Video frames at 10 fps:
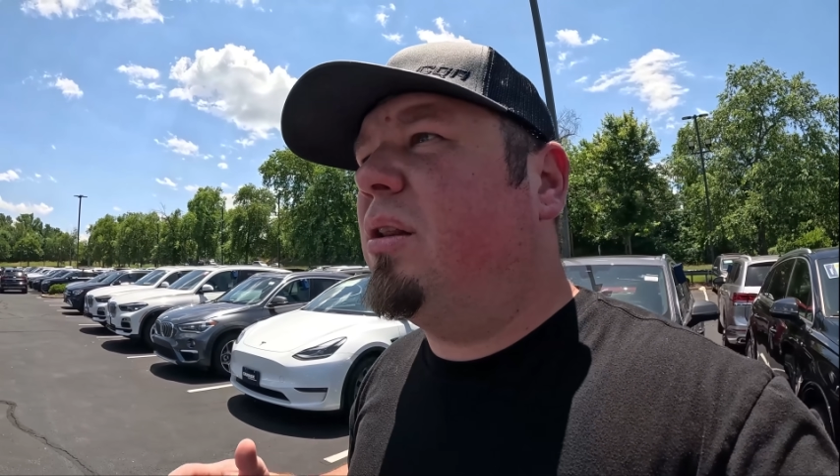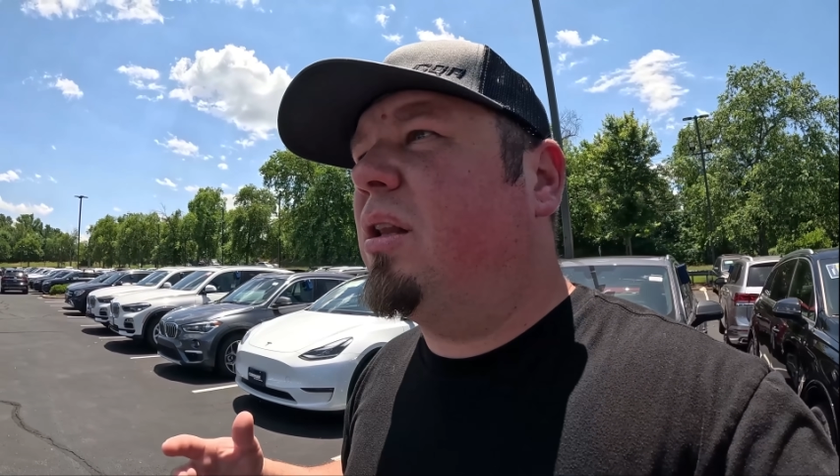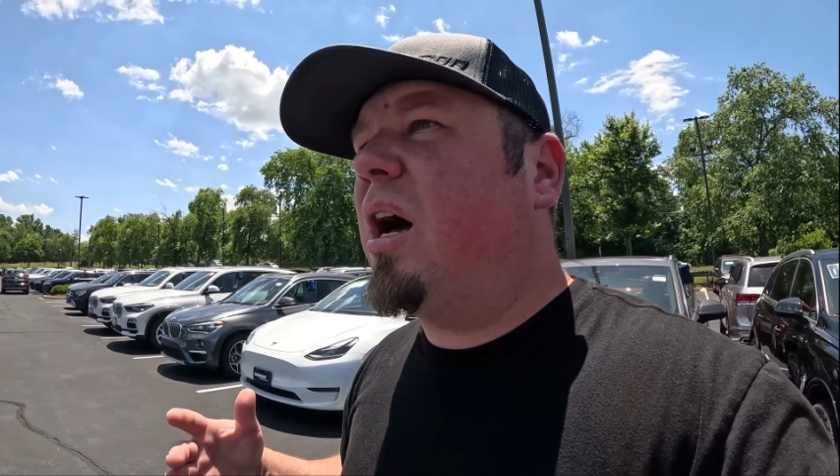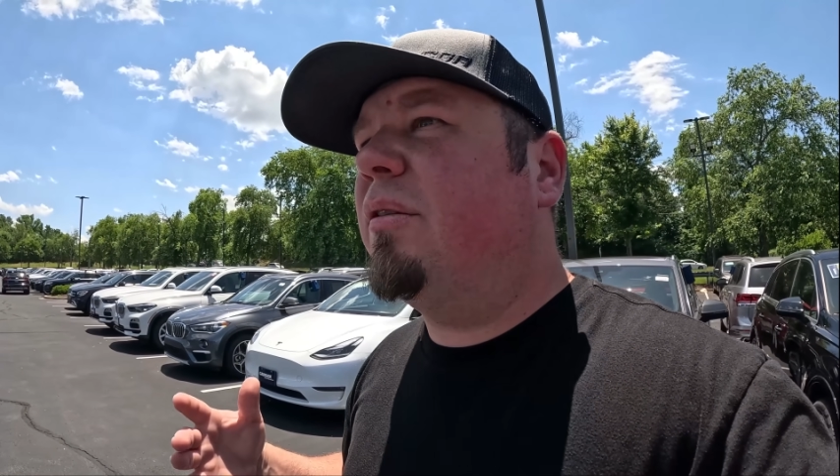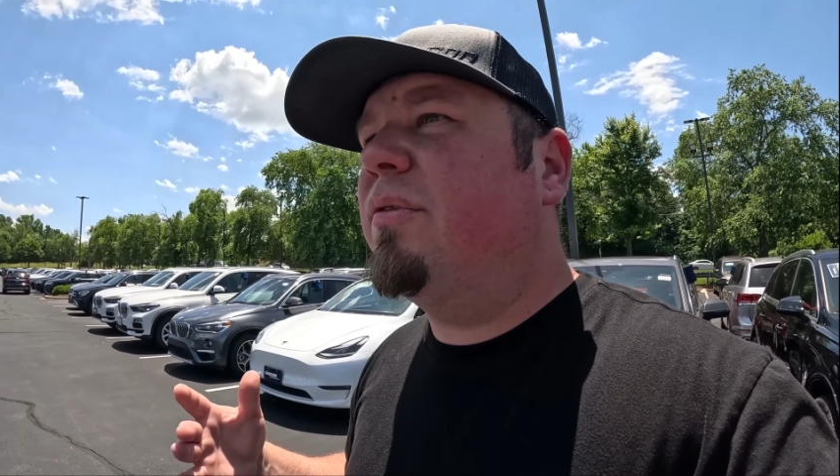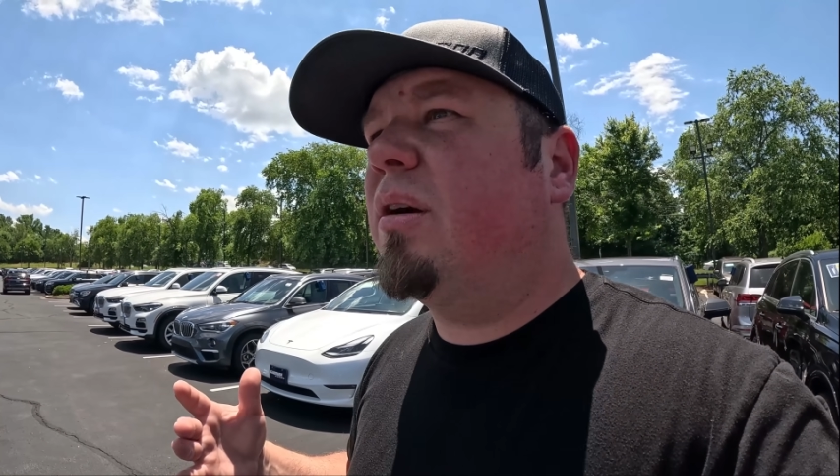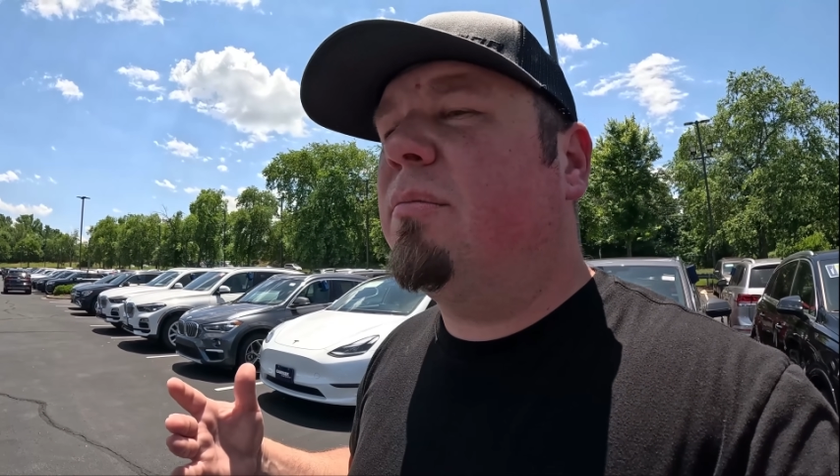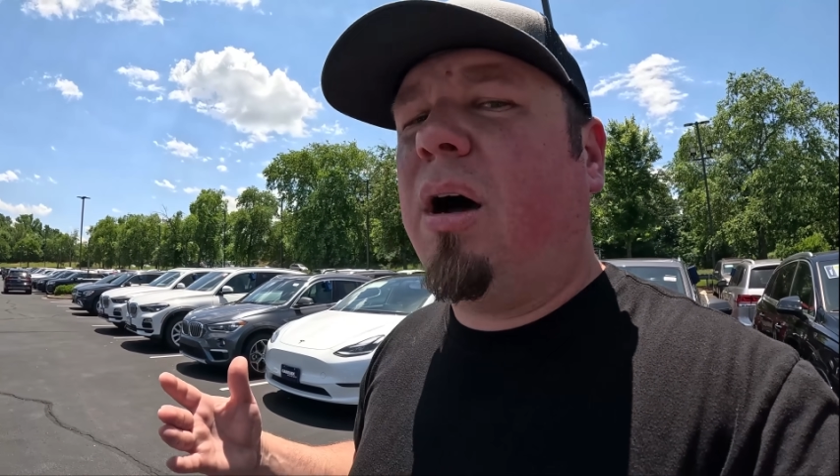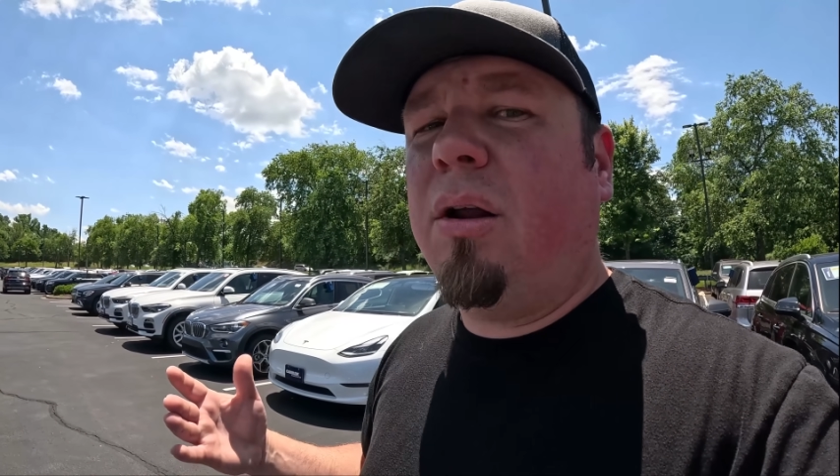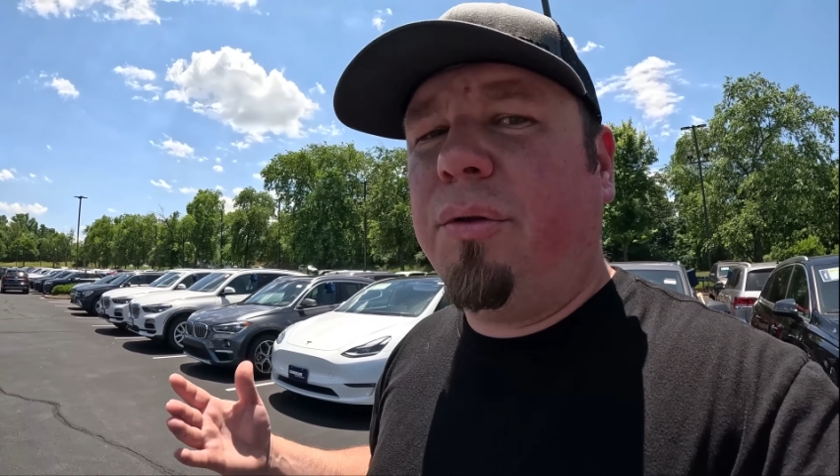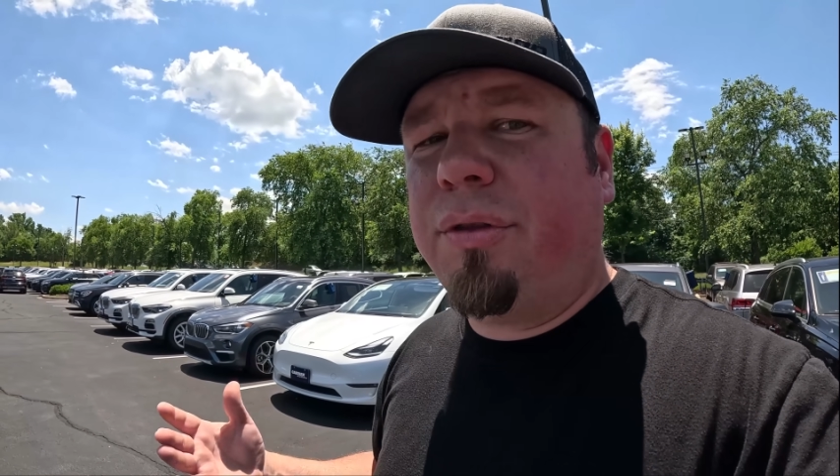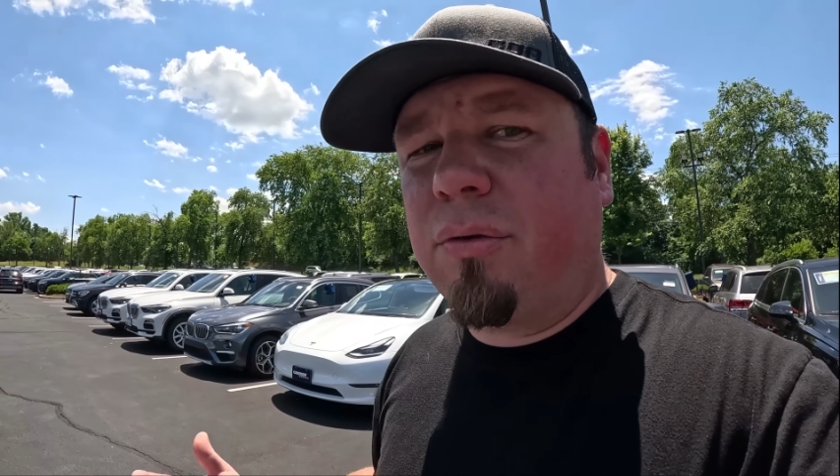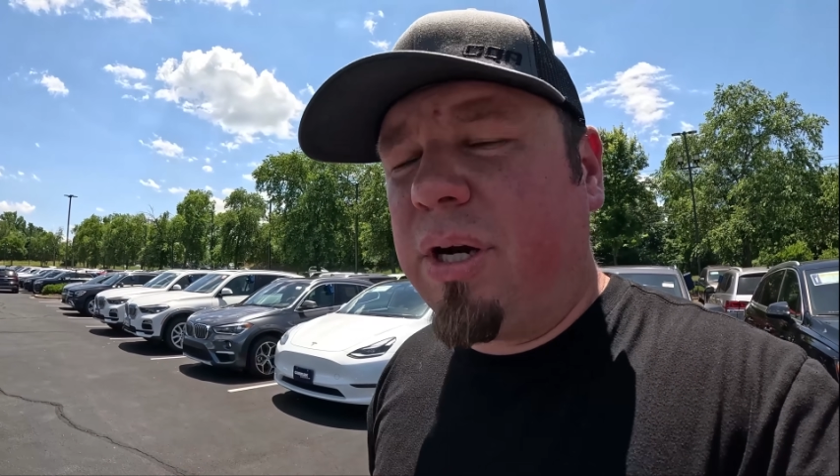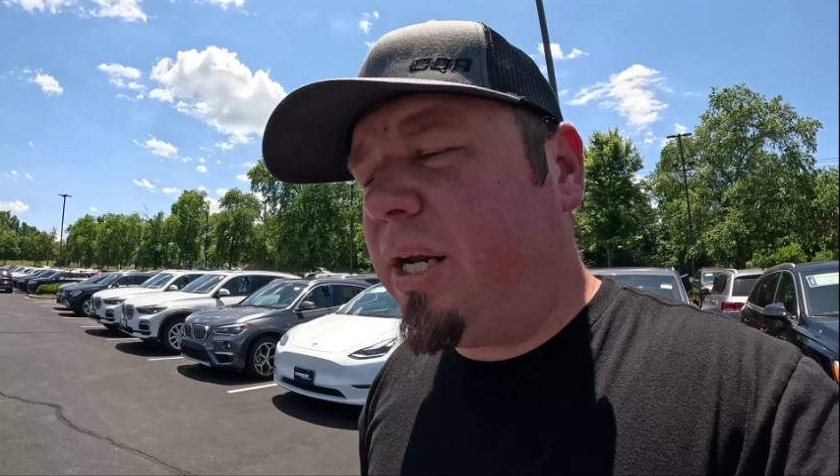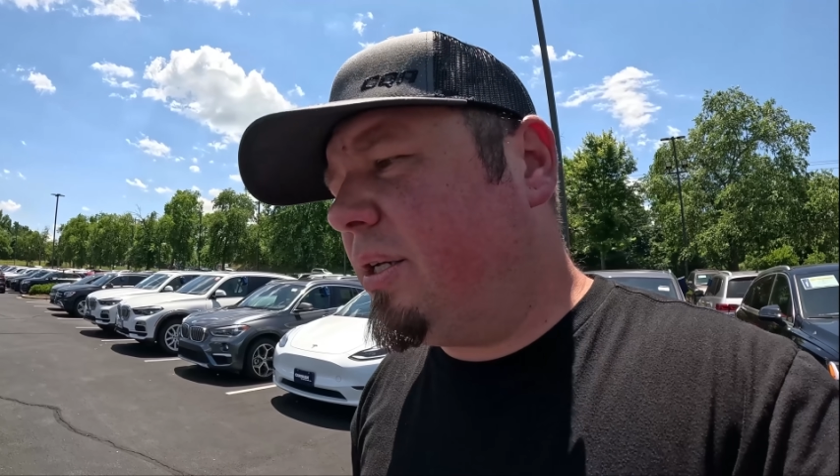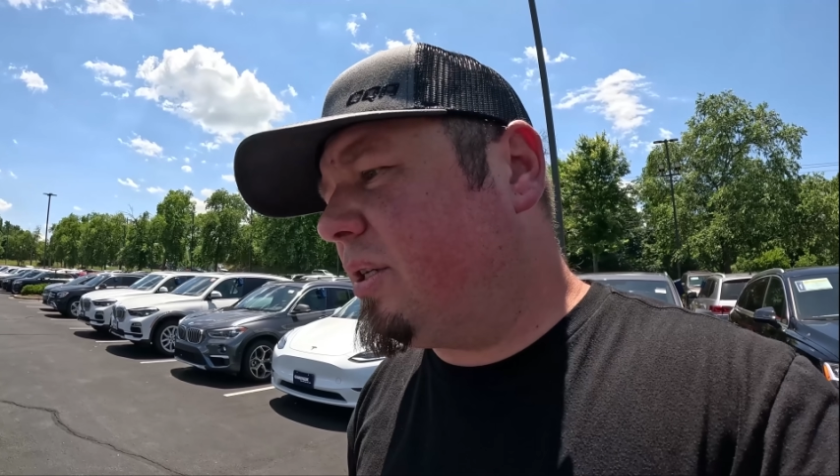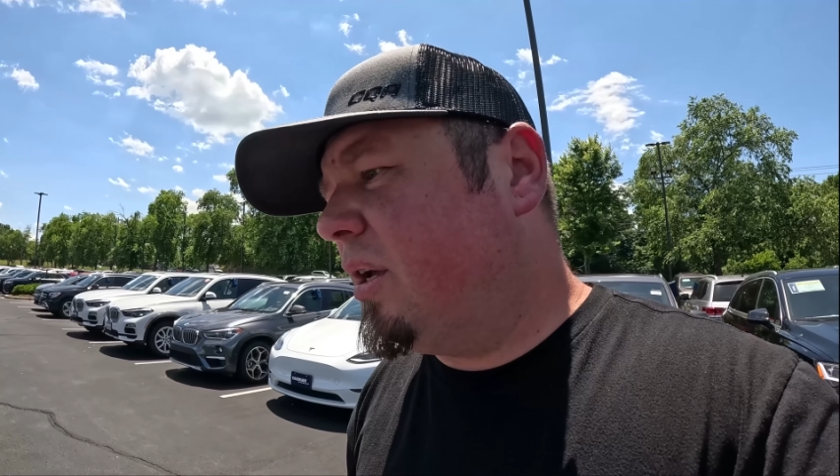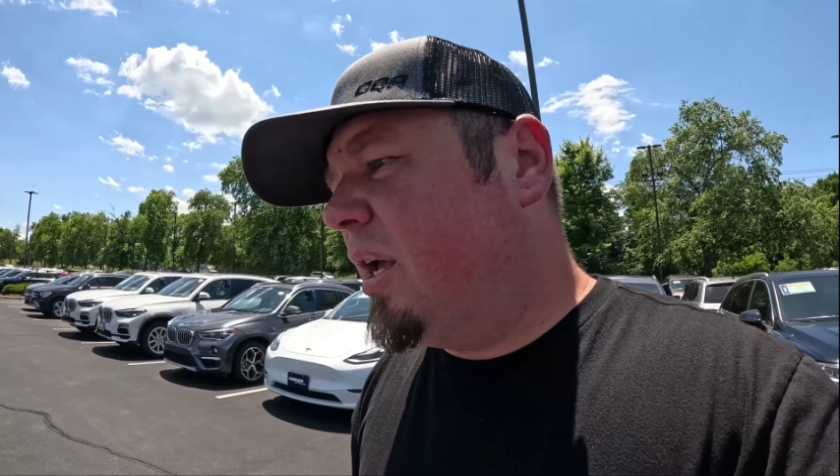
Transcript: a lot of their Model 3s